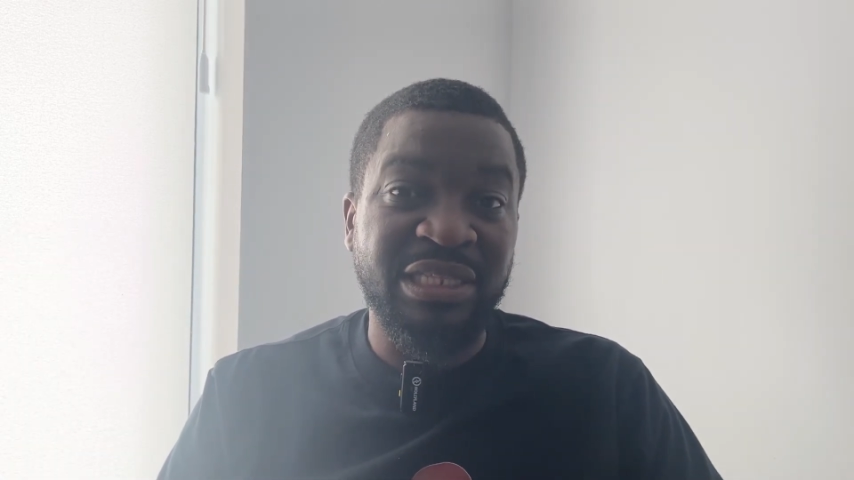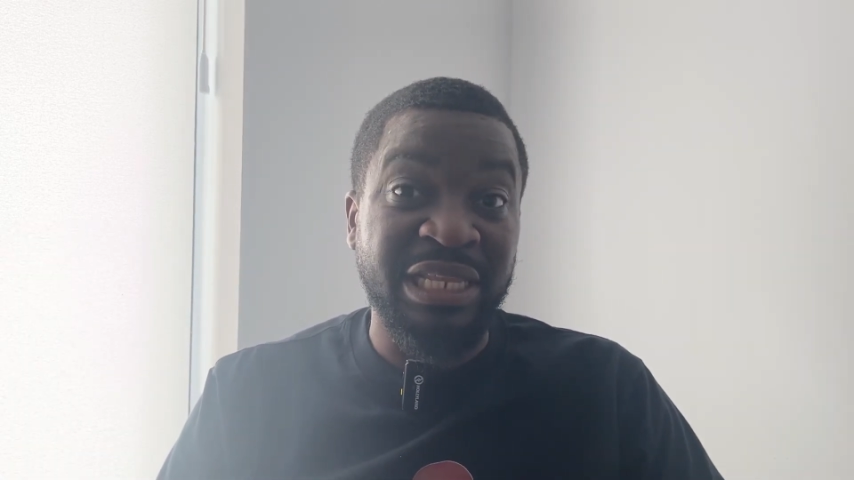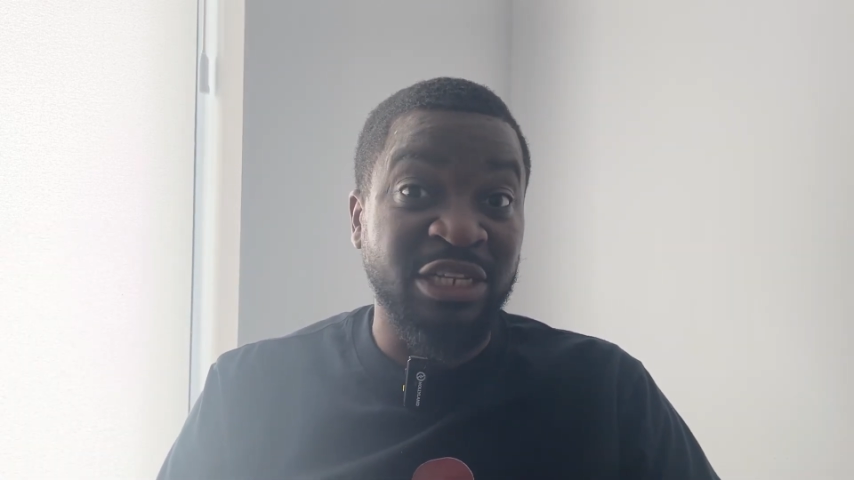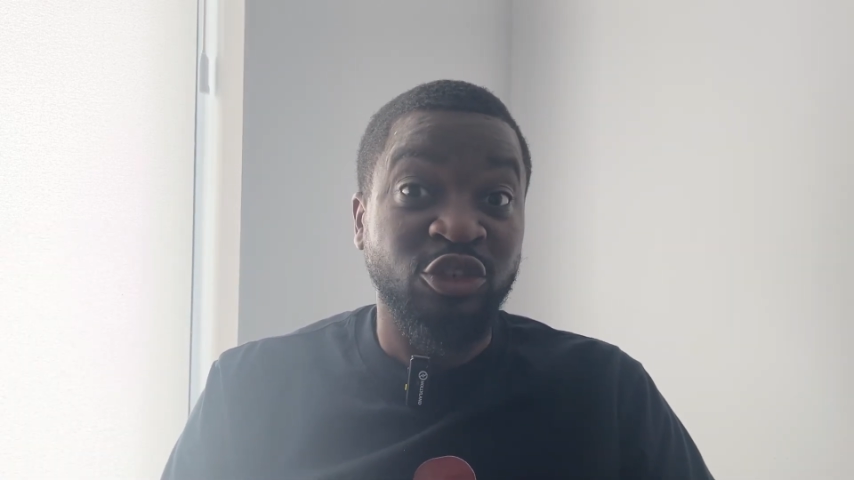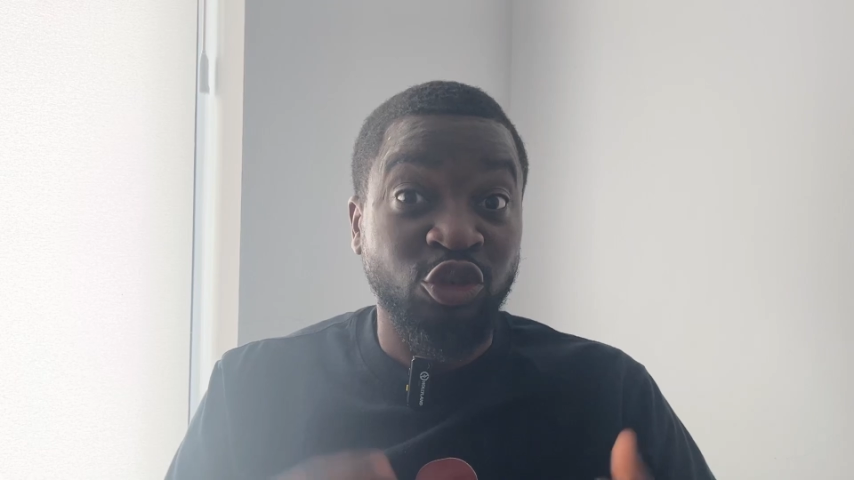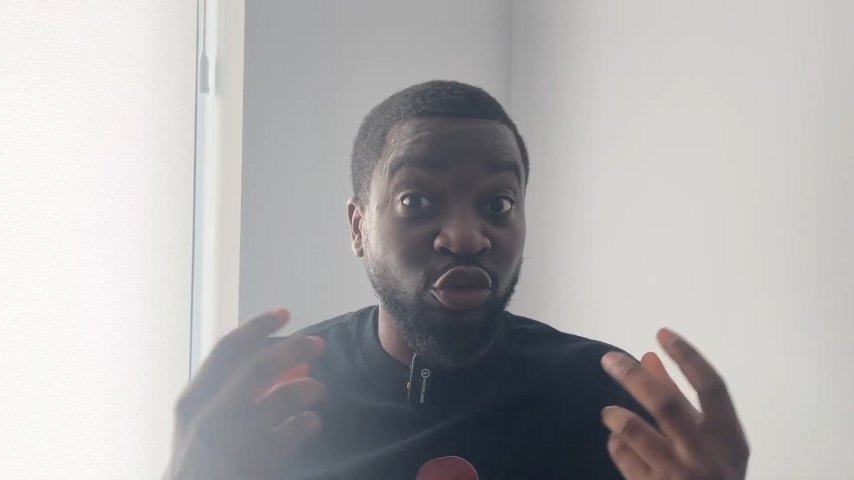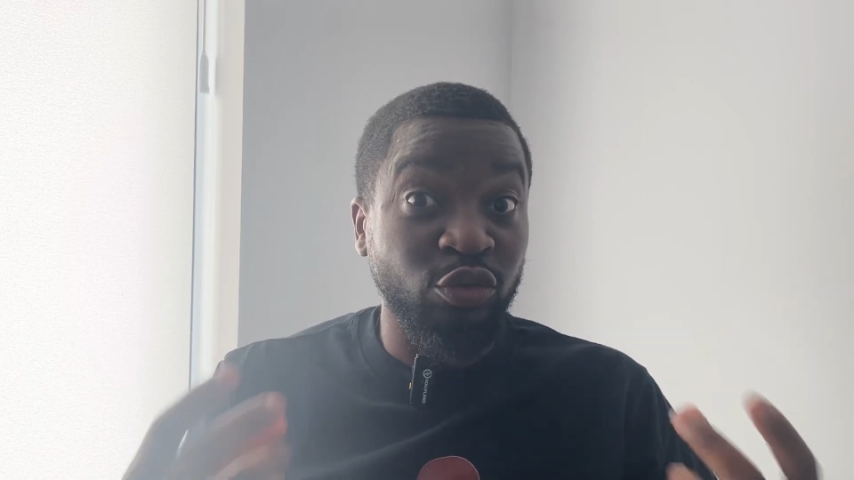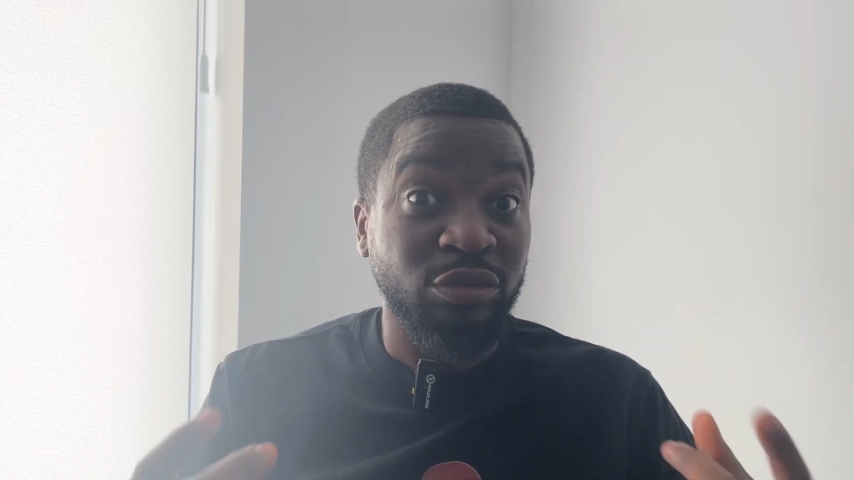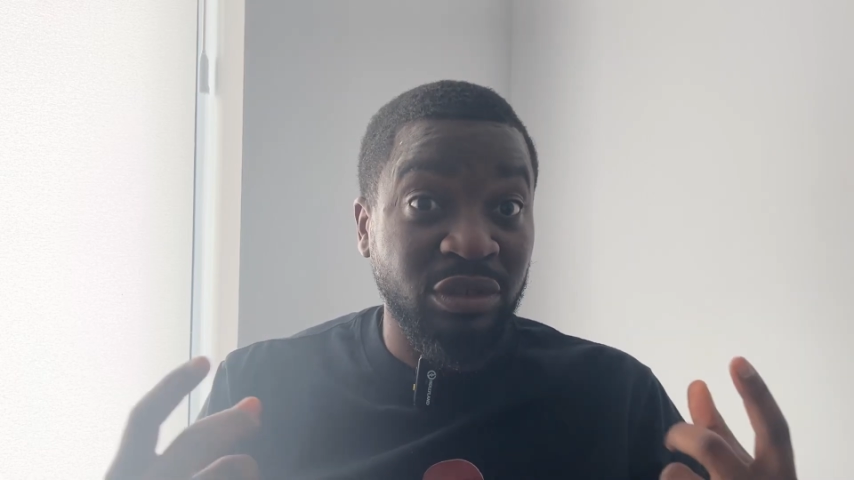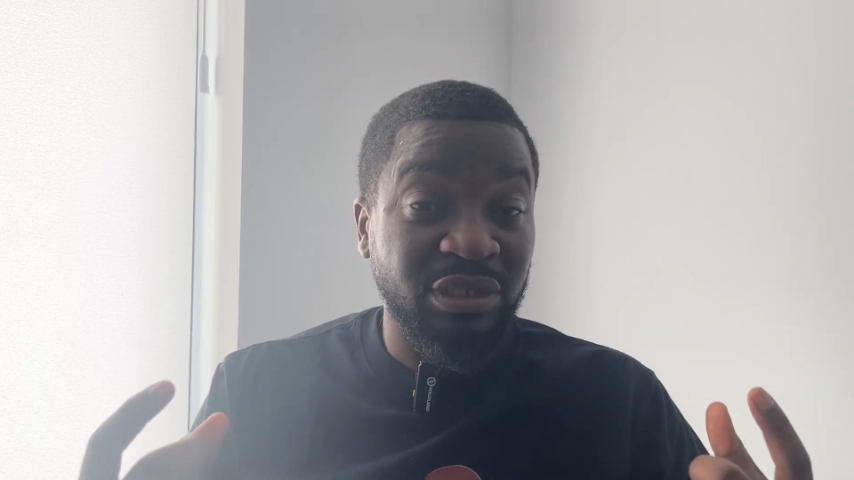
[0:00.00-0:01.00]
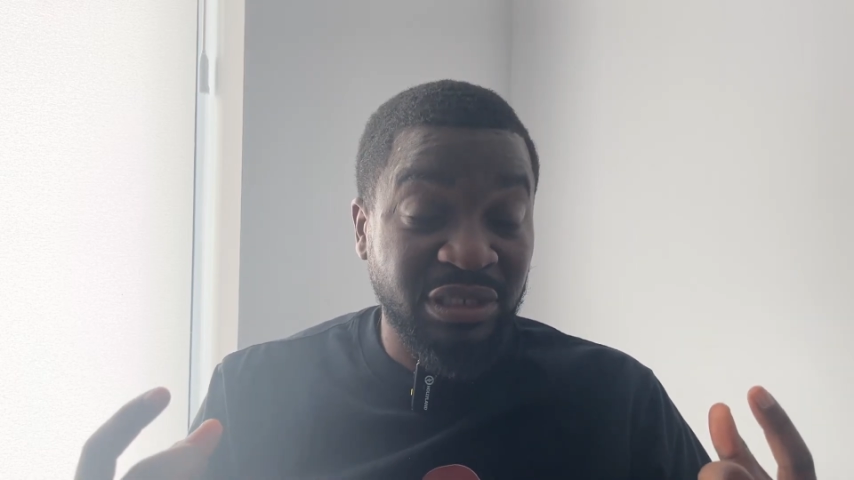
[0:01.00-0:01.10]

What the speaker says: then you should